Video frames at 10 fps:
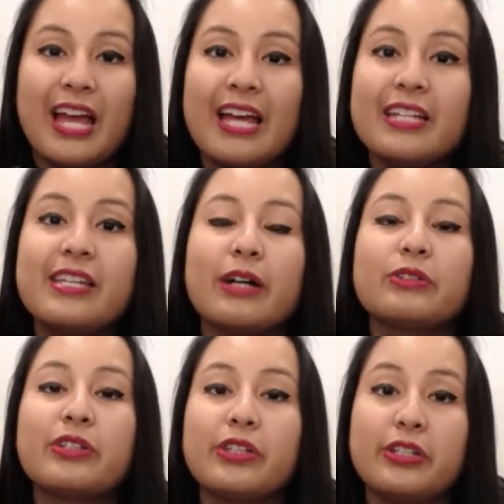head down
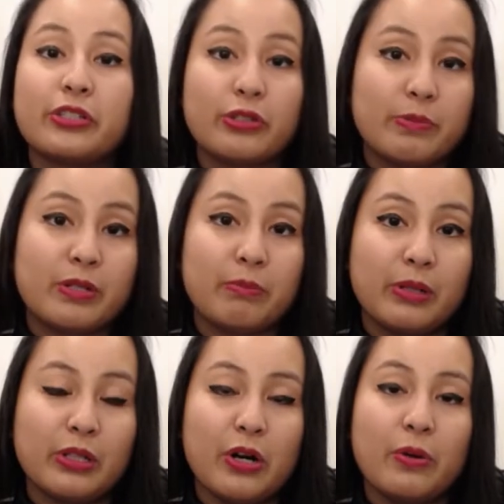to the description
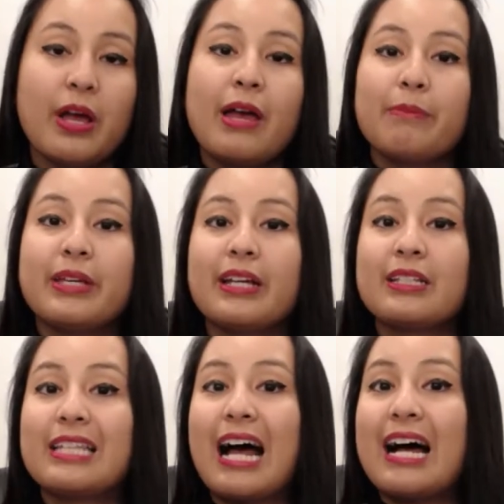below
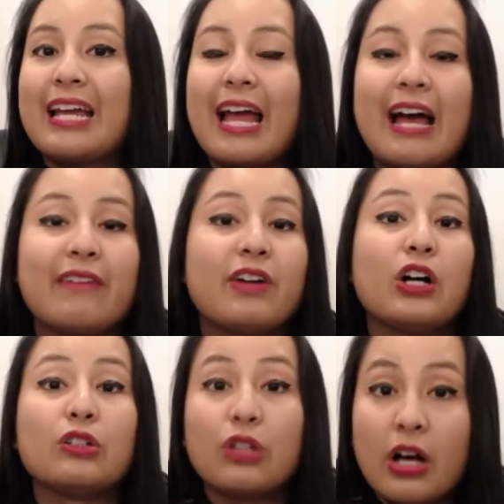because I have a
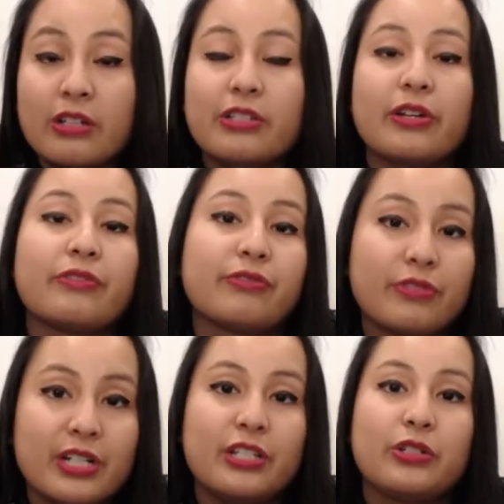lot of
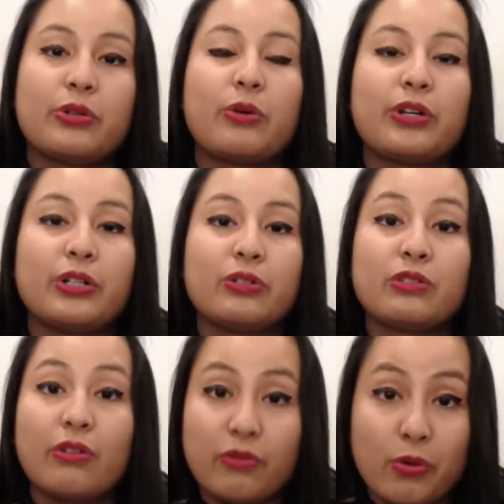free
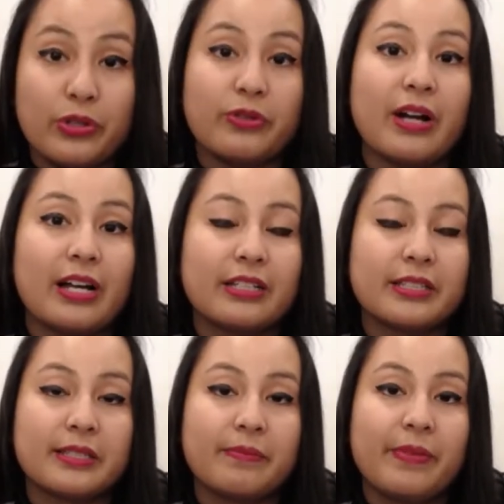tutorials for you
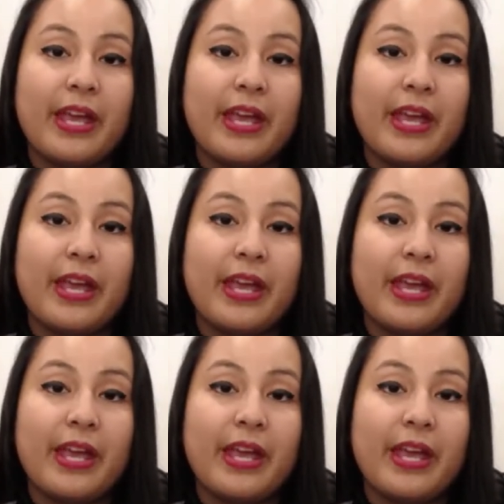guys.